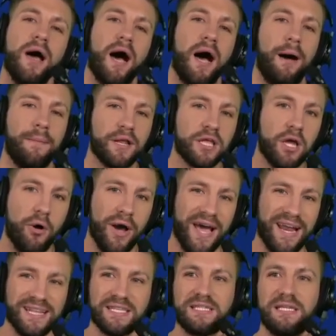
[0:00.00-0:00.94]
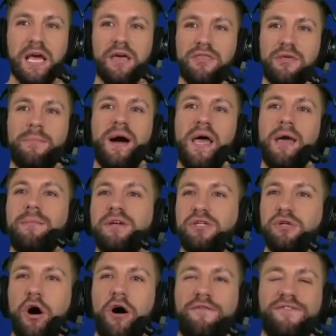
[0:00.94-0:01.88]
I'm going to go ahead and say the Miami
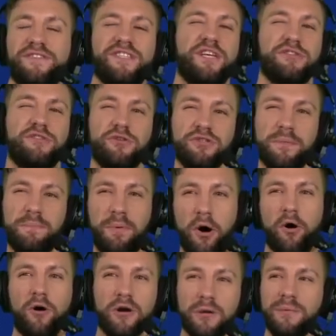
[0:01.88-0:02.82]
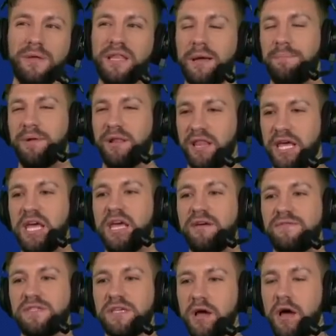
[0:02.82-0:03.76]
Dolphins, because there's a part of me that
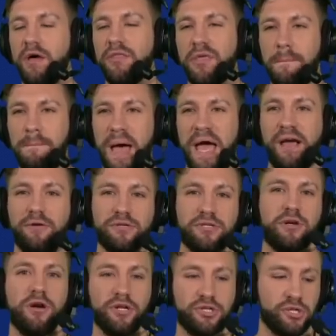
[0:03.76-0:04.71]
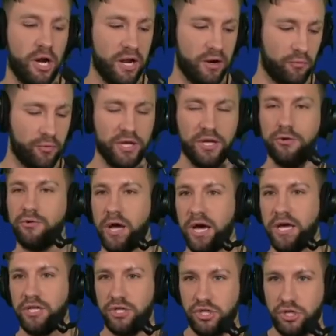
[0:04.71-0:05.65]
believes the Bengals are going to try to
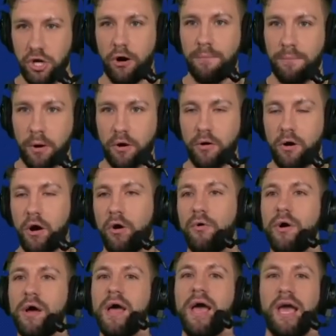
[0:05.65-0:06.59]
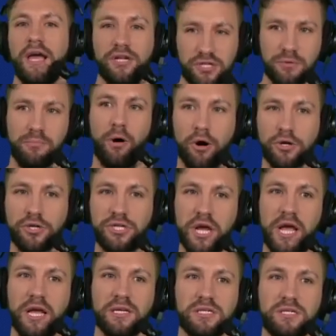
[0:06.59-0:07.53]
reunite Joe Burrow and Ja'Marr
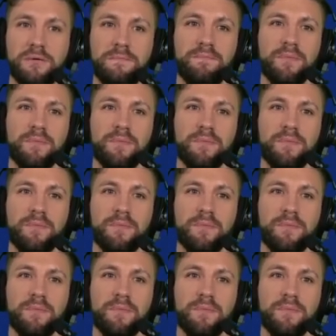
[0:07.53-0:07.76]
Chase.